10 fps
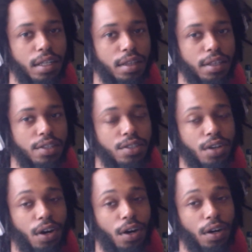these
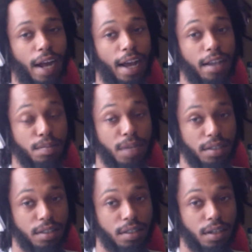are
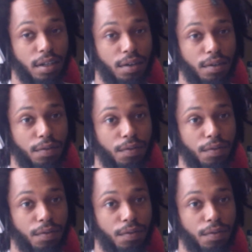aspects of